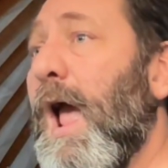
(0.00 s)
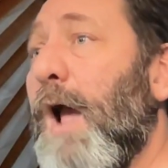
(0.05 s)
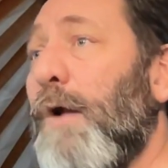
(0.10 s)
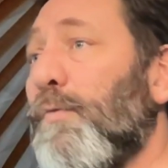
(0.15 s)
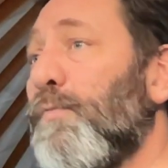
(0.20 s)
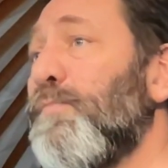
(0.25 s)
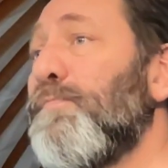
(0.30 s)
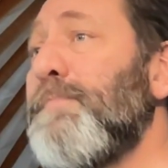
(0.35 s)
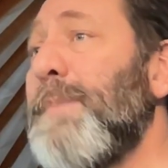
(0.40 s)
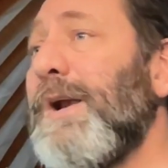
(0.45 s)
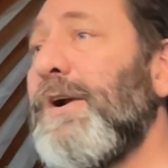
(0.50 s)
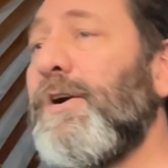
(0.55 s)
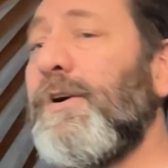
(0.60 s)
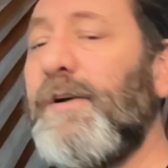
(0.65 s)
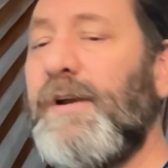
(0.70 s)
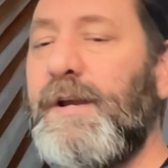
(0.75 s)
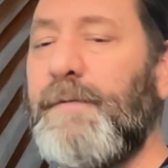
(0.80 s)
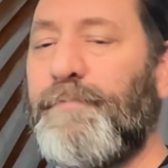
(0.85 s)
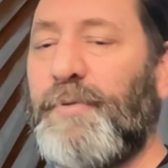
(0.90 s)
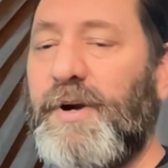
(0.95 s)

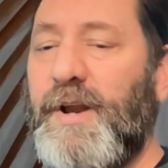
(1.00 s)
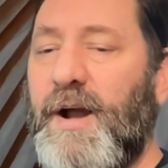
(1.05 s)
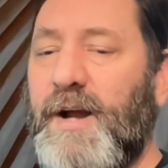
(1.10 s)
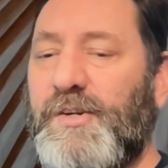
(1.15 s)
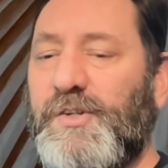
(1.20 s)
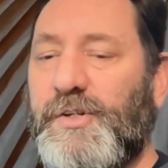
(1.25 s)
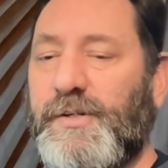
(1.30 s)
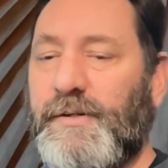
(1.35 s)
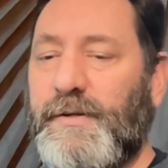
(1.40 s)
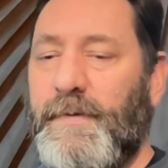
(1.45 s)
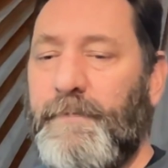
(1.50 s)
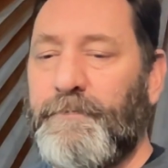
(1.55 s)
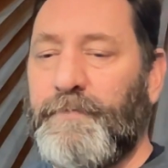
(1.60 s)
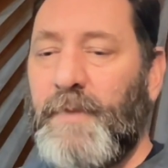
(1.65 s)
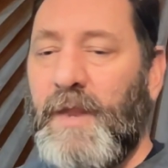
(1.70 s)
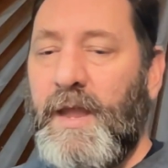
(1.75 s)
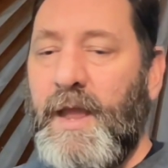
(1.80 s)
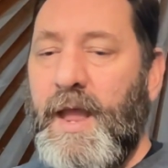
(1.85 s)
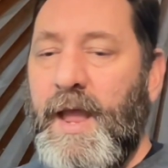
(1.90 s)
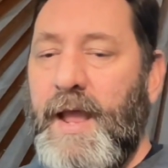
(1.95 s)
Mirroring production
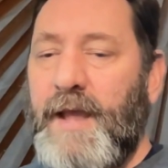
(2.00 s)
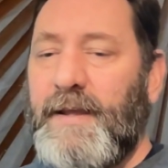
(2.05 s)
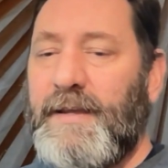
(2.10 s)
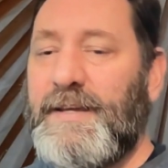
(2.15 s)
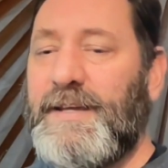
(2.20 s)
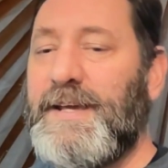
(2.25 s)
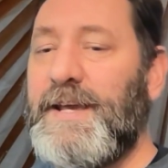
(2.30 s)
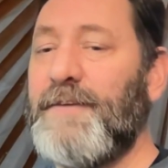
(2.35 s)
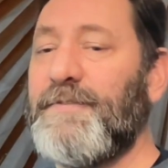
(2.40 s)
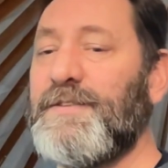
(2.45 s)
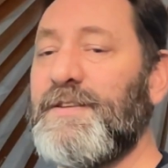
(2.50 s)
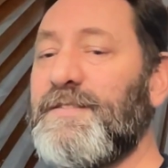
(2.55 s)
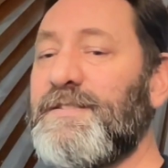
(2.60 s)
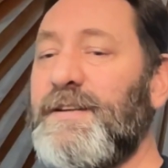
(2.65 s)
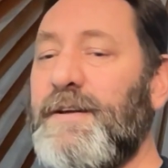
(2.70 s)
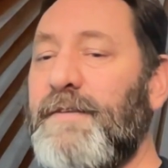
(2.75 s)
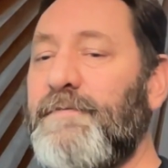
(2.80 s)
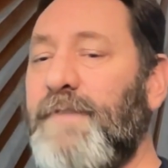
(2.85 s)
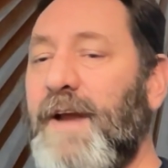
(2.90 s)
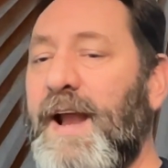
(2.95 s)
gives us
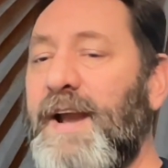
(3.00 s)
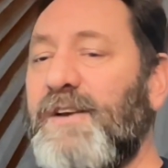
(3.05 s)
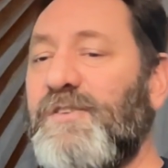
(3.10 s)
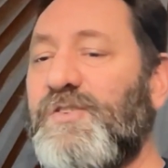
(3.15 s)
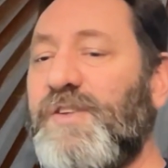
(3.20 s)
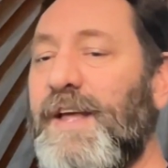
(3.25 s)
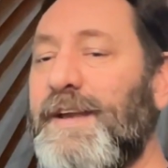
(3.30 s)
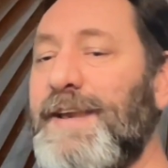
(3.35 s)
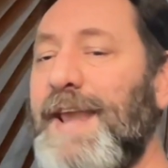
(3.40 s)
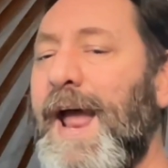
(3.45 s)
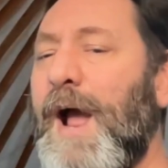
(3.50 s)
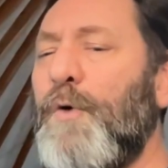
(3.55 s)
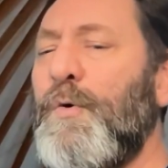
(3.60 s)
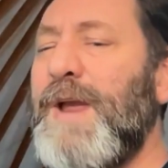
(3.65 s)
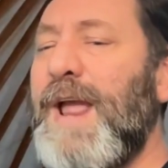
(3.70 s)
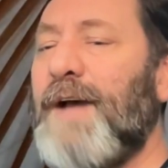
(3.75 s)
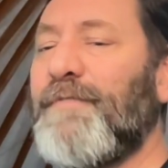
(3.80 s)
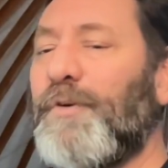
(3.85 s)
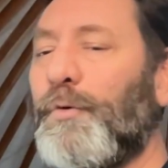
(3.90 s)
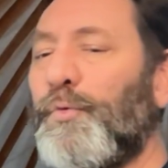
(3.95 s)
an advantage that now we
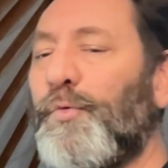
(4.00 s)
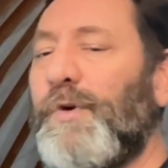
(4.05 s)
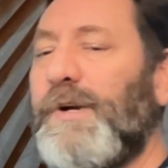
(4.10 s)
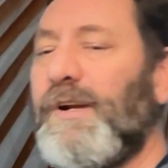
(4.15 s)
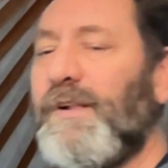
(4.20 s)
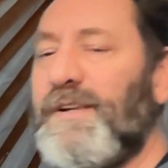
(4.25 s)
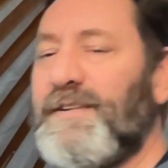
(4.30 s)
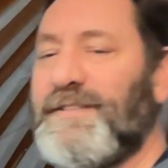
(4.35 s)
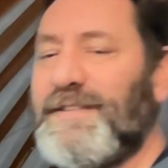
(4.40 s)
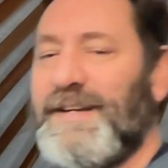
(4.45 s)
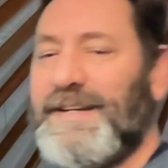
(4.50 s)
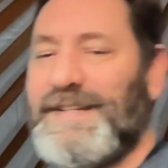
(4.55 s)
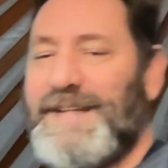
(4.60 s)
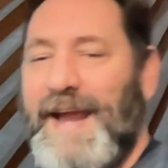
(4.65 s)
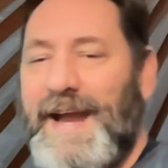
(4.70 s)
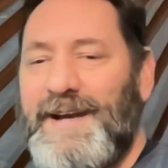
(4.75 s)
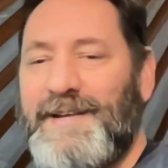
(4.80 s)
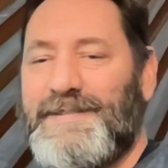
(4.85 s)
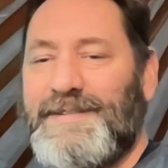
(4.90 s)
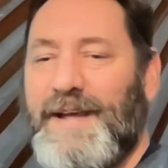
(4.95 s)
have a realistic
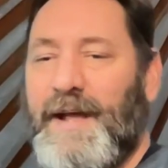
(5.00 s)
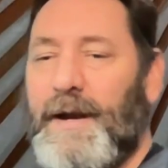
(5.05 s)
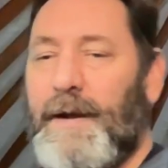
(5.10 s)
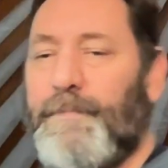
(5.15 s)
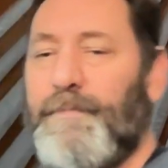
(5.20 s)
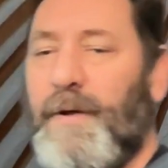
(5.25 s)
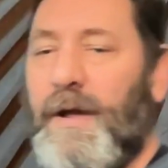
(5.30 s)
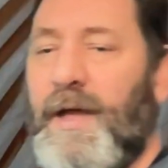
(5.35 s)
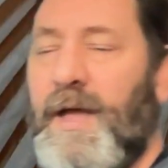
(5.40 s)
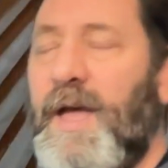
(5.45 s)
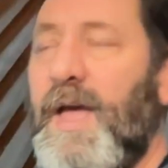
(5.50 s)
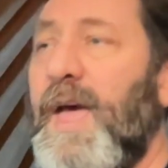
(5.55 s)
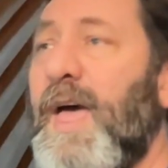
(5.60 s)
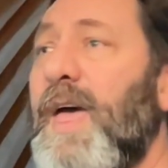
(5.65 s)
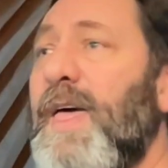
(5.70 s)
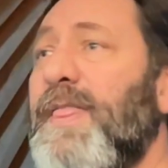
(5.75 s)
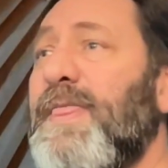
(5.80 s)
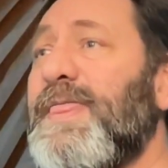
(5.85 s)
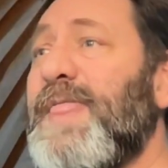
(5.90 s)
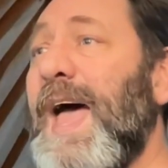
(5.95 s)
data setup
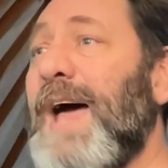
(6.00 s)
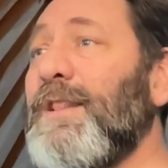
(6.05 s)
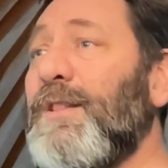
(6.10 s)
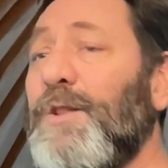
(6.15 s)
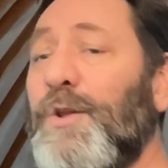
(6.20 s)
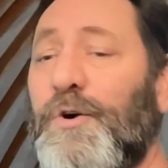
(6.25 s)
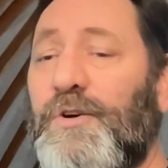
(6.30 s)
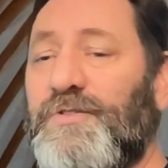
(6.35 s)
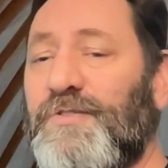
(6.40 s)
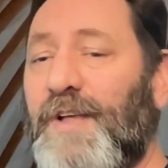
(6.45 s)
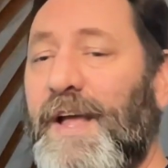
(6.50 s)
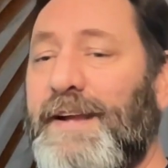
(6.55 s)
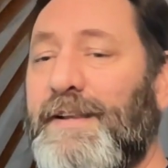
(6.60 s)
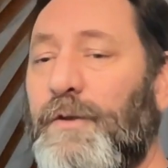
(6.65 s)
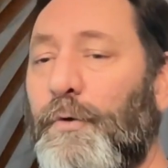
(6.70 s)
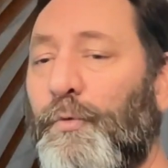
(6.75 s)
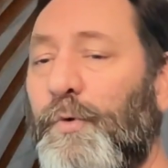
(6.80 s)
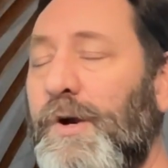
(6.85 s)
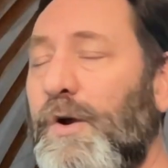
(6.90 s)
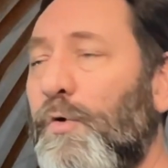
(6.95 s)
that looks like
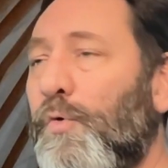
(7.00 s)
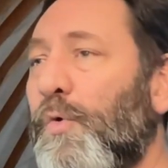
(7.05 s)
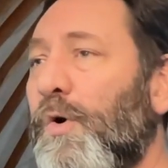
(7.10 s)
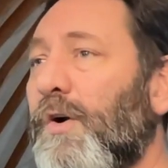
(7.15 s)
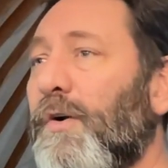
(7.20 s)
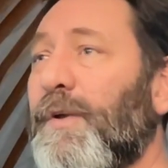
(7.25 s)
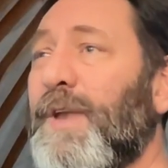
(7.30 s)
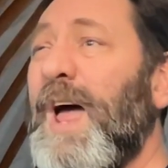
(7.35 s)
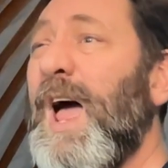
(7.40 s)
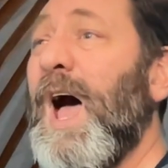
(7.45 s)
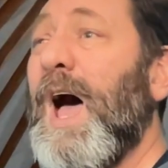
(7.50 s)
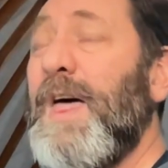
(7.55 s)
the real world.